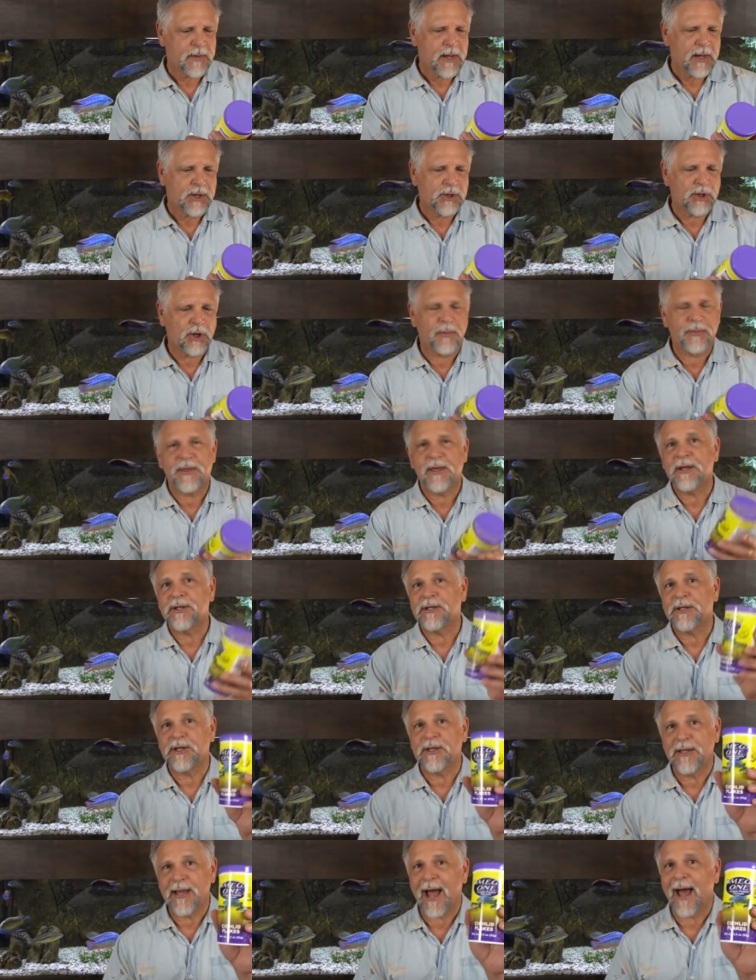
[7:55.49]
So this
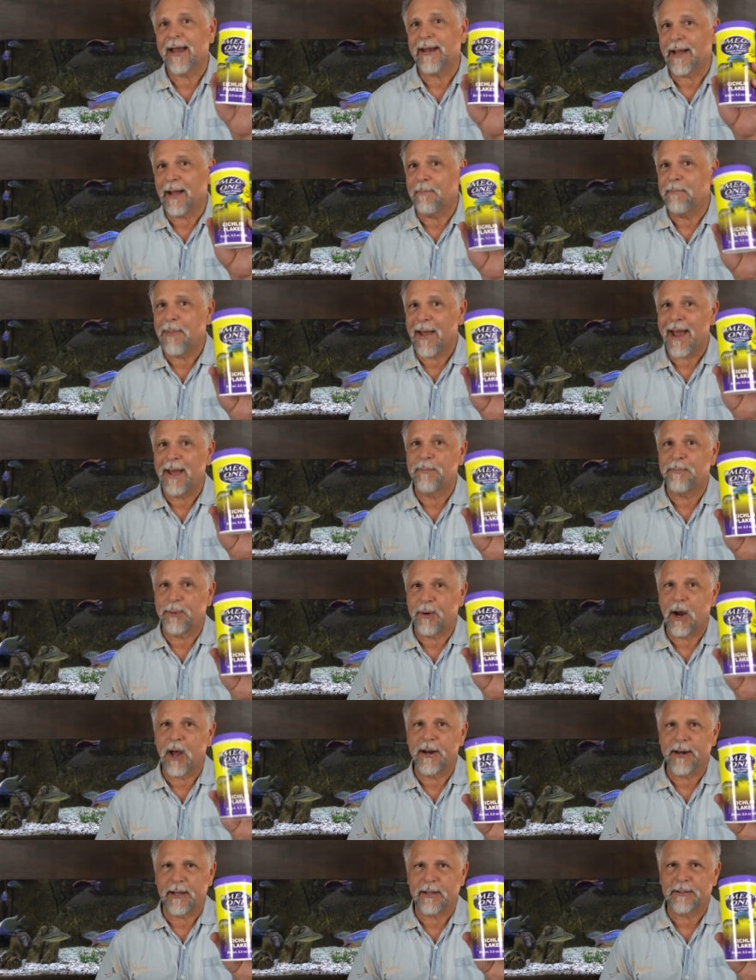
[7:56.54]
is not a bad
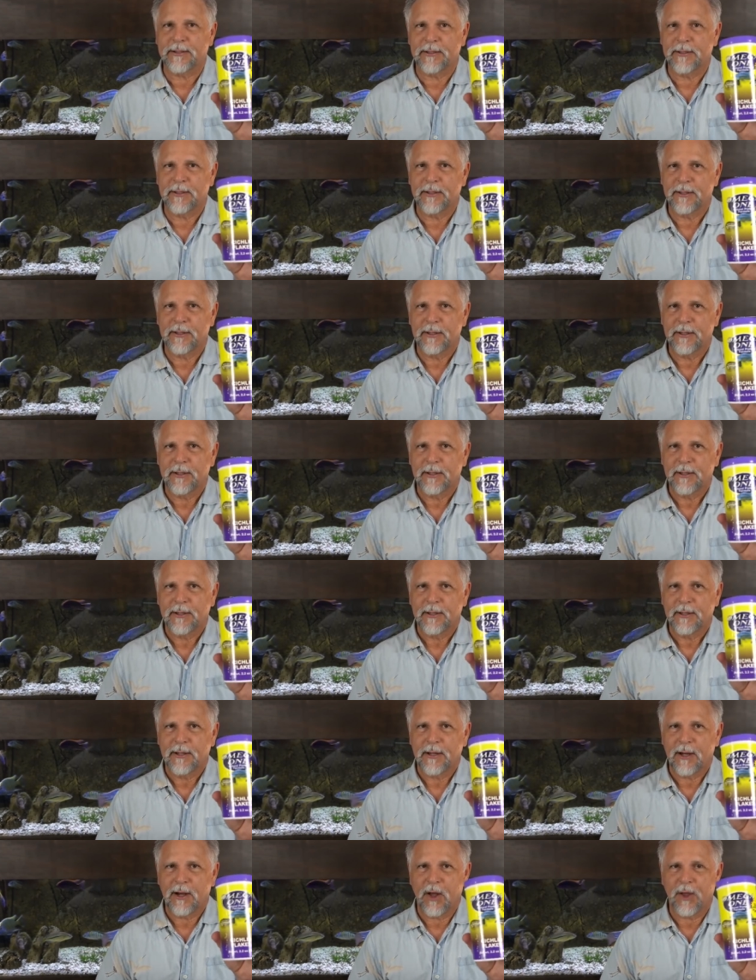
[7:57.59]
product,
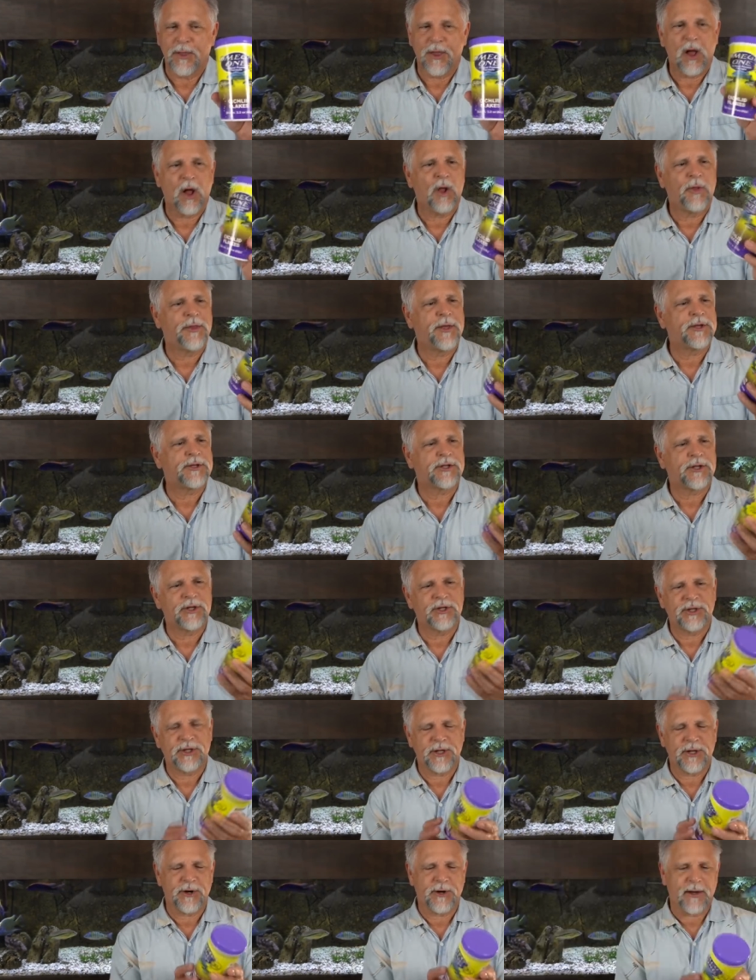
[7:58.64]
all, all things
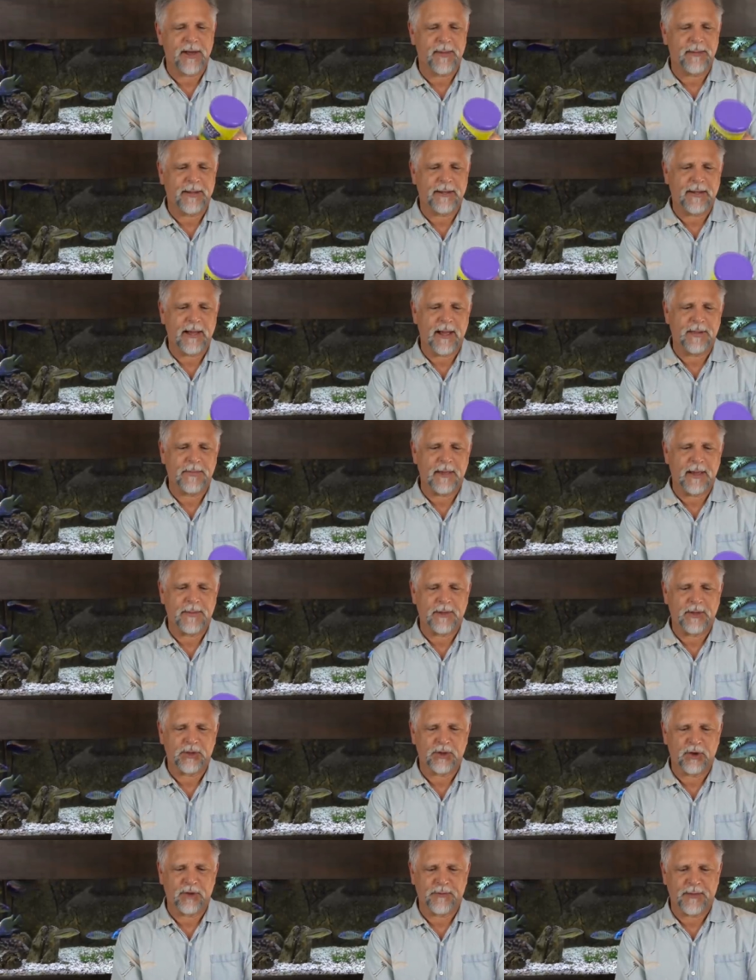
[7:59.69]
considered. I mean, I'm, I'm not
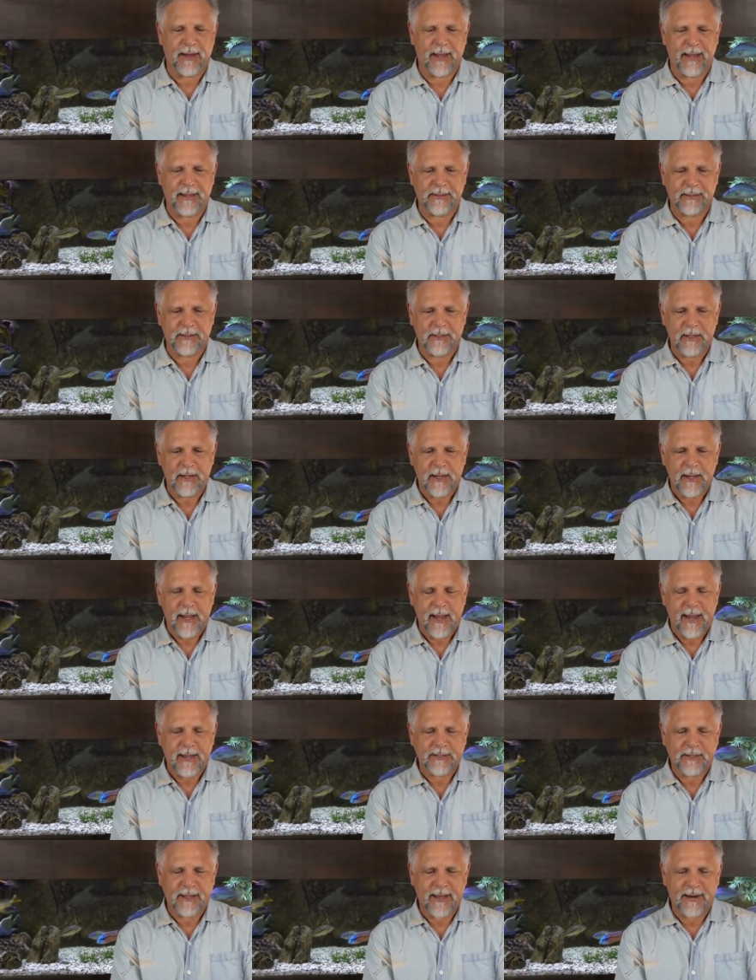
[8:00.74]
sure if it has,
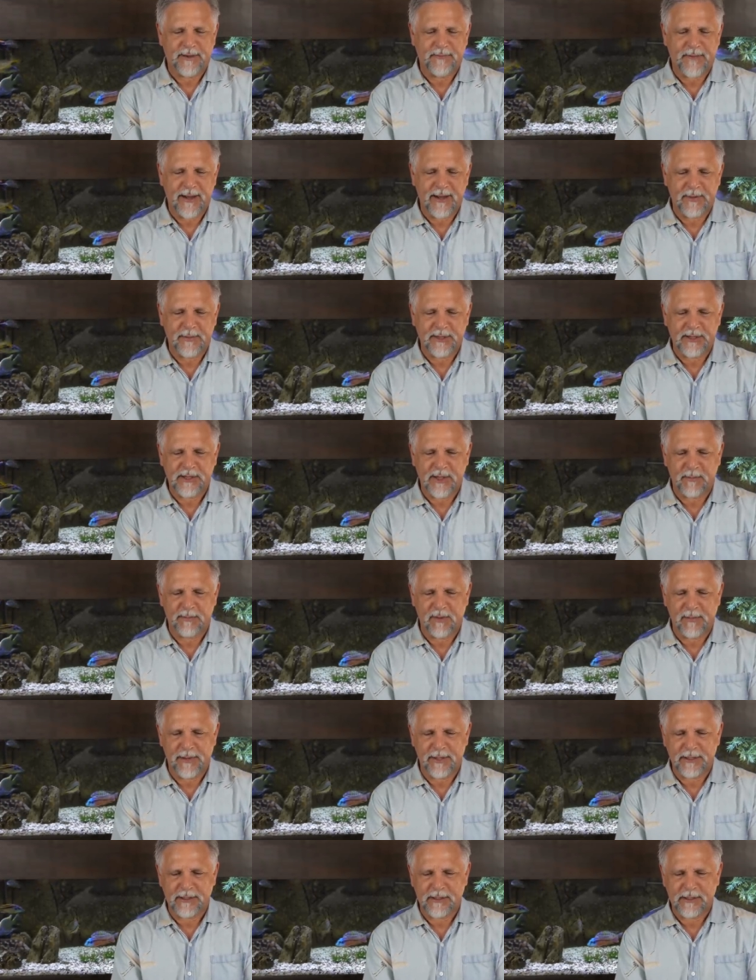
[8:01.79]
has a lot of vitamin
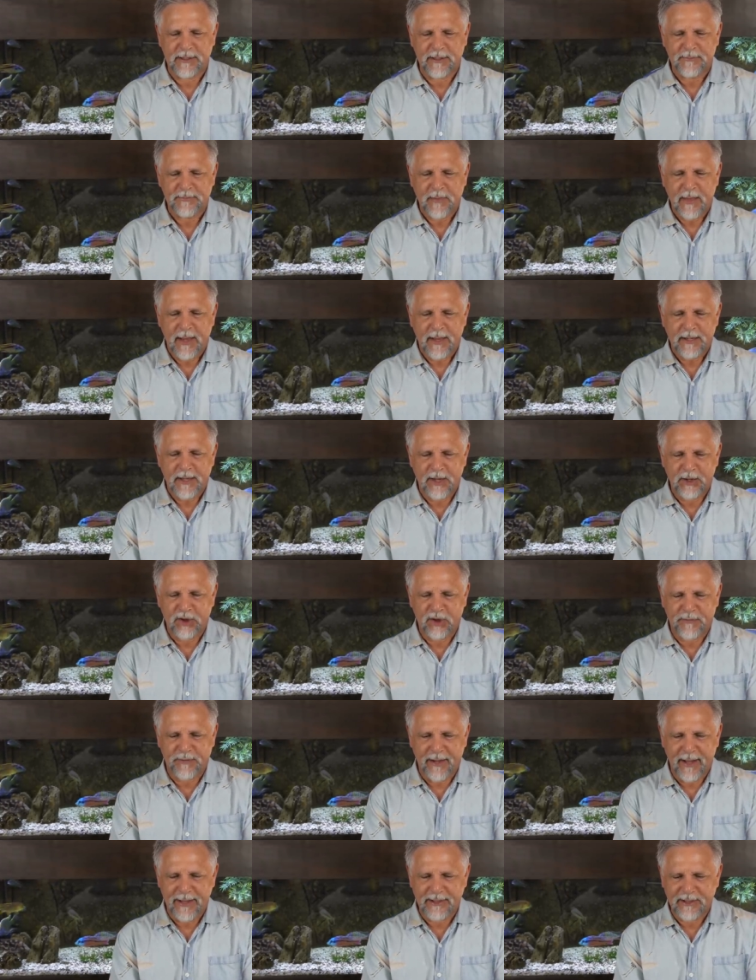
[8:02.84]
supplements, not sure if
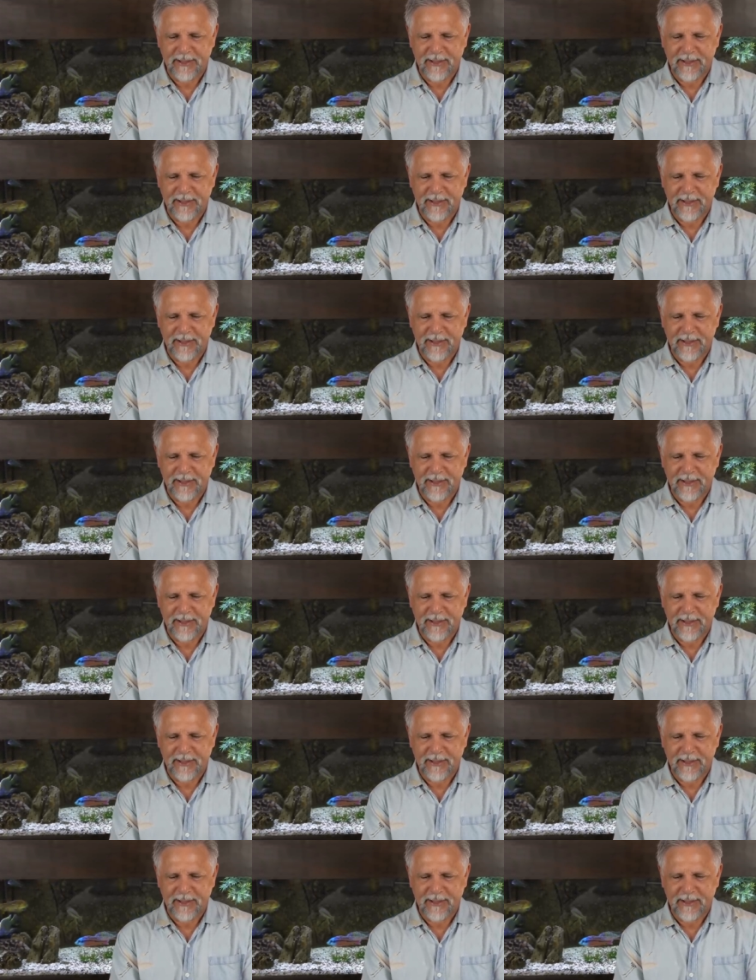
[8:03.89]
it has any